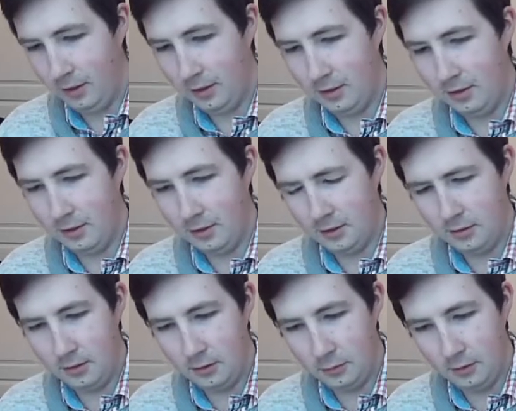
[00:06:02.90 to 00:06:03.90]
and
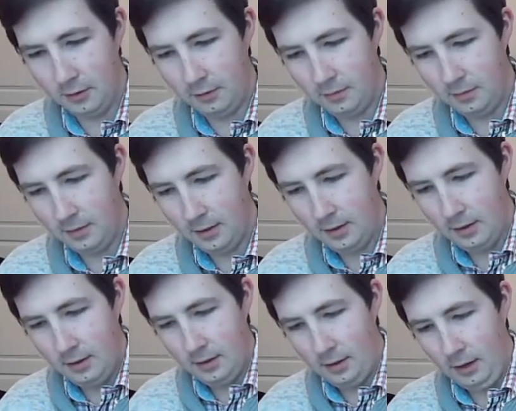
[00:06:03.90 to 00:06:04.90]
it's really,
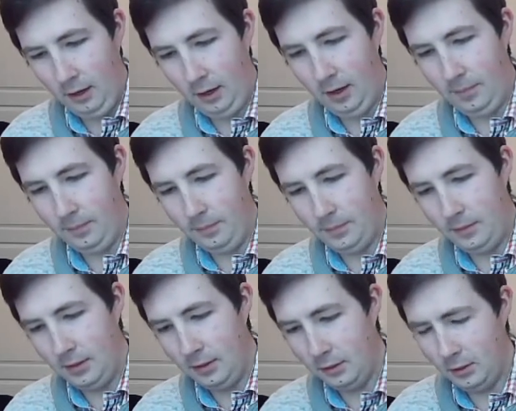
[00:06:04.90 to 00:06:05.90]

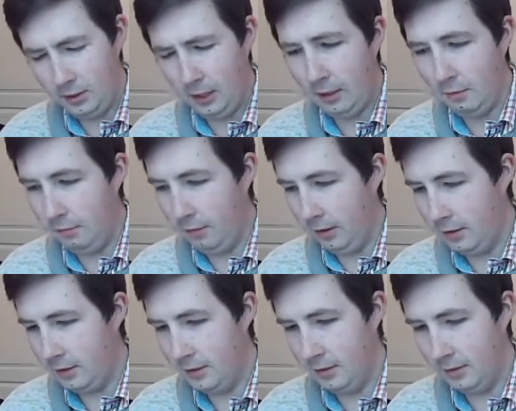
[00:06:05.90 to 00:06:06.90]
it's just kind of
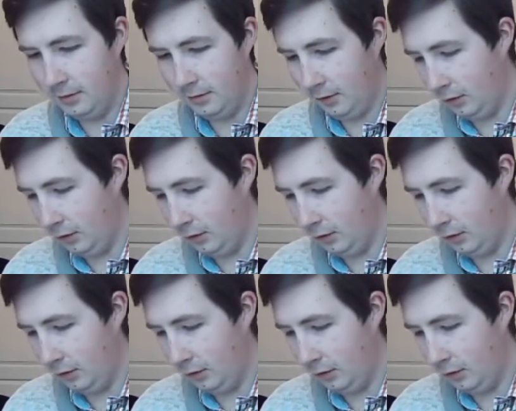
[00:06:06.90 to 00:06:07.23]
fun to,